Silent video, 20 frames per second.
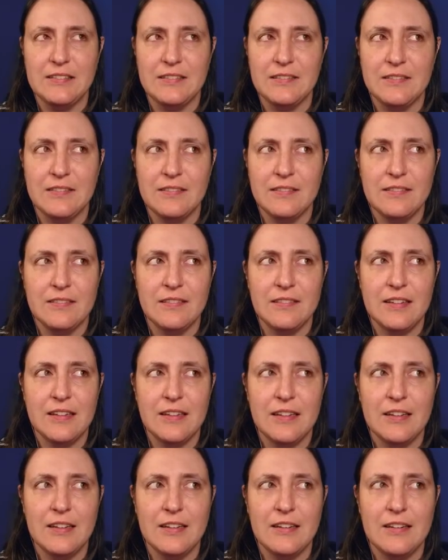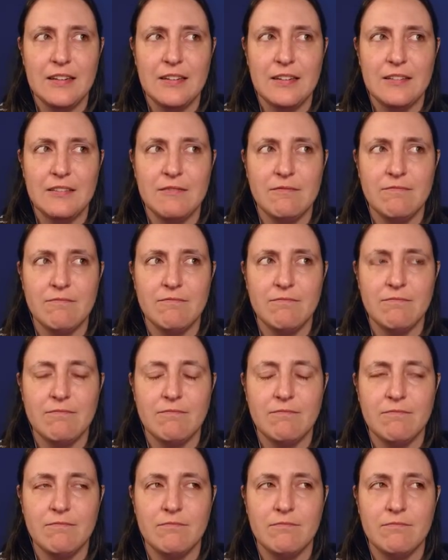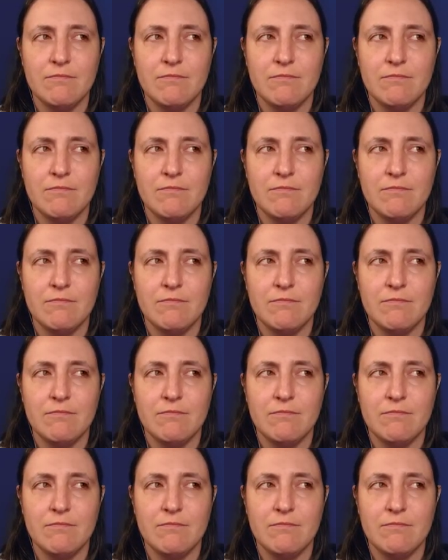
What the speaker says: (no one is talking)